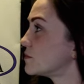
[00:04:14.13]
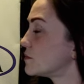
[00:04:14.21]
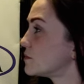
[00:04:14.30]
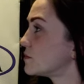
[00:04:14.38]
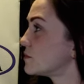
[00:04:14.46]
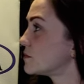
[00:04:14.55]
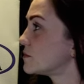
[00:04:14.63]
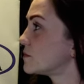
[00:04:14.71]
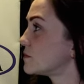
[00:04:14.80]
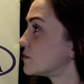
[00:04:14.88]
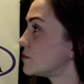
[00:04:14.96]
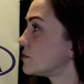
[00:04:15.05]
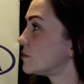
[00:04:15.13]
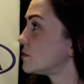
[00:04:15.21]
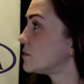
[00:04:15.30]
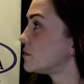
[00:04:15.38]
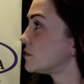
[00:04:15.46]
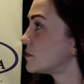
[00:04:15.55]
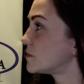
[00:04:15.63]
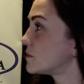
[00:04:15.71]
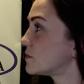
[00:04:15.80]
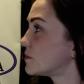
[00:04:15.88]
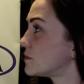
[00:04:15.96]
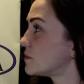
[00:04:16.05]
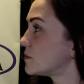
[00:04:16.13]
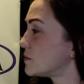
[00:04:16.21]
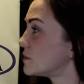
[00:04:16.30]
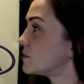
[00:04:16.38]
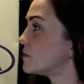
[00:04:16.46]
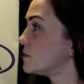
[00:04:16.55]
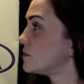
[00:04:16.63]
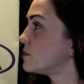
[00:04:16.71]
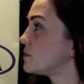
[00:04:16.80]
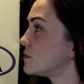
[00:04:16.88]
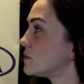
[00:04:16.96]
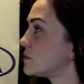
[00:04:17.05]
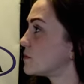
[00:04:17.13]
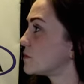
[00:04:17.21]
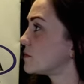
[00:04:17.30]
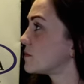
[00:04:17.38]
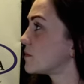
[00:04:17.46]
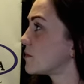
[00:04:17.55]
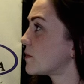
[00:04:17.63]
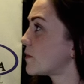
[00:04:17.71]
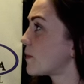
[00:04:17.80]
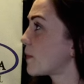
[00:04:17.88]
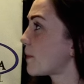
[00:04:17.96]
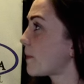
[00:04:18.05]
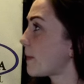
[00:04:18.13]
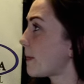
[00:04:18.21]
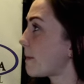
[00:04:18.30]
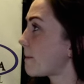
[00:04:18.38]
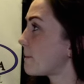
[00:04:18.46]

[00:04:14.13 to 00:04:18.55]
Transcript: The person shown says nothing.